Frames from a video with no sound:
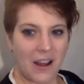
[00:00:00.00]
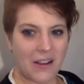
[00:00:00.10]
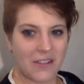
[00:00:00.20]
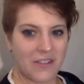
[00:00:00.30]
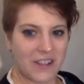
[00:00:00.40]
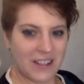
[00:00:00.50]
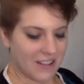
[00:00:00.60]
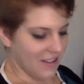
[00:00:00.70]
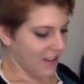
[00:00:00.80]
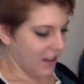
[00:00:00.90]
Undefeated.
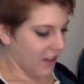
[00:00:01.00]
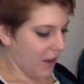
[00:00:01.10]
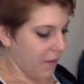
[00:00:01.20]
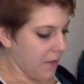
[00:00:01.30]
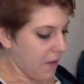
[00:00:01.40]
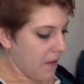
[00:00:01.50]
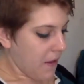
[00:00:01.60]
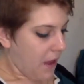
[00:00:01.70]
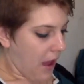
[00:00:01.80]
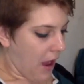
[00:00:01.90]
There you go.
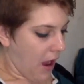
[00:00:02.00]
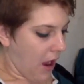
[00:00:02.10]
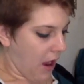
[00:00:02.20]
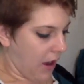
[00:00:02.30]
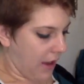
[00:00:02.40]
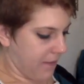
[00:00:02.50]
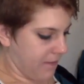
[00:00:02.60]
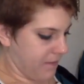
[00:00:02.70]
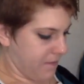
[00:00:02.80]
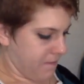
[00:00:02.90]
All right.
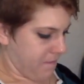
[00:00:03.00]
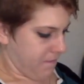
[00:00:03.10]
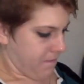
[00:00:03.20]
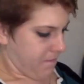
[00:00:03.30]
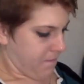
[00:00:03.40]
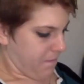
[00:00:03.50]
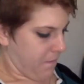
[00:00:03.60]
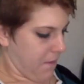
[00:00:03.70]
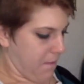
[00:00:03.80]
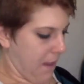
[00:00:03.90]

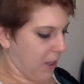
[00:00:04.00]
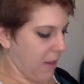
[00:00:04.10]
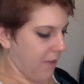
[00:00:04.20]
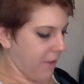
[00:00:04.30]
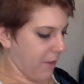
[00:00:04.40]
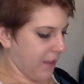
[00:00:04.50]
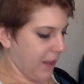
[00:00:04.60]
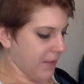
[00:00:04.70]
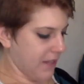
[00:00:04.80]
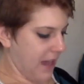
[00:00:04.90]
Baker Mayfield
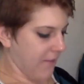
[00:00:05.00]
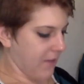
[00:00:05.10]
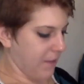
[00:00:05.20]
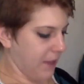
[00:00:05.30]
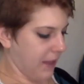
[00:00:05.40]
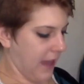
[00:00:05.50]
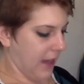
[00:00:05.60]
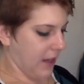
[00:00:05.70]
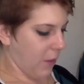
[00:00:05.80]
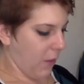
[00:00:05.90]
becomes an MVP
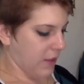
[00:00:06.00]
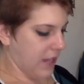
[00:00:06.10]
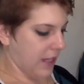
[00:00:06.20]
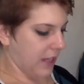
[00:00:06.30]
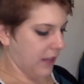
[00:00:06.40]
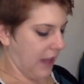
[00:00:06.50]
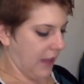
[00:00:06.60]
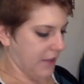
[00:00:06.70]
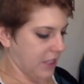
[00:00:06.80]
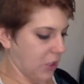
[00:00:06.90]
candidate while taking the
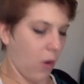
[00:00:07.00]
AFC